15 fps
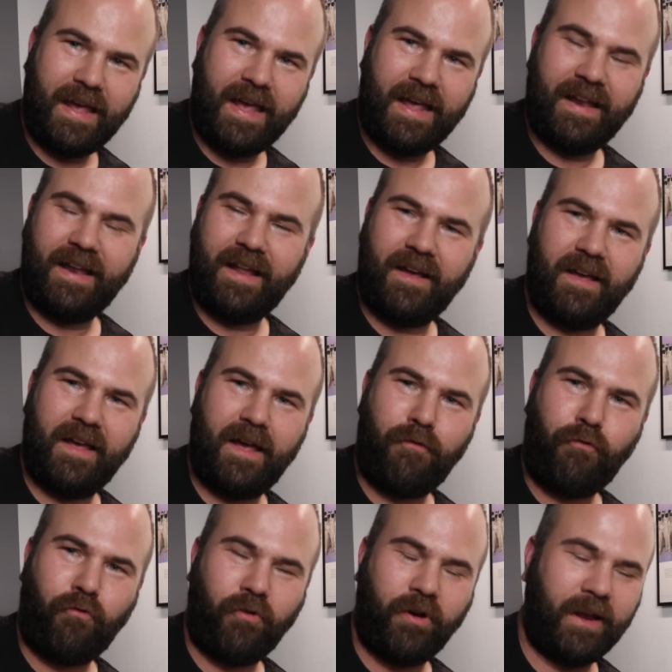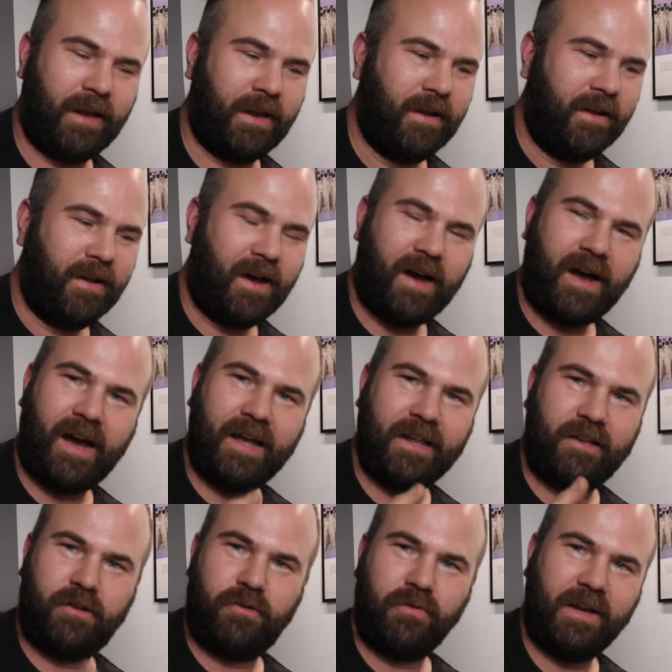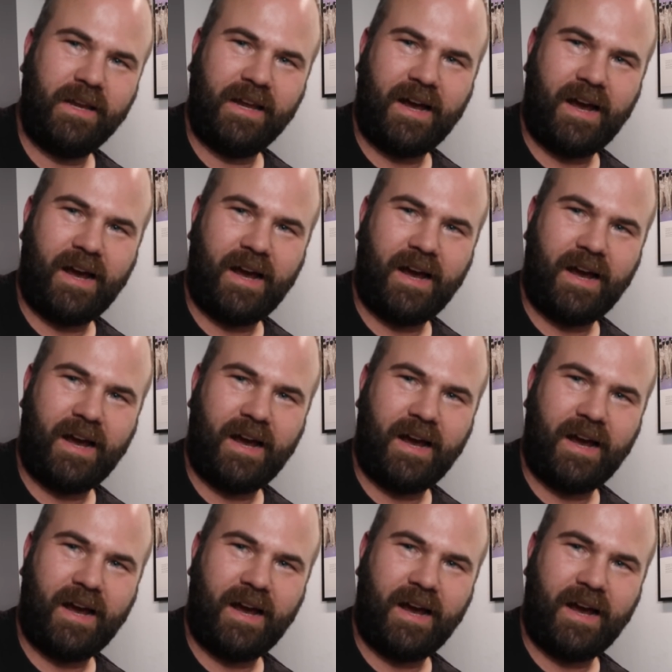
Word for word: and every i three,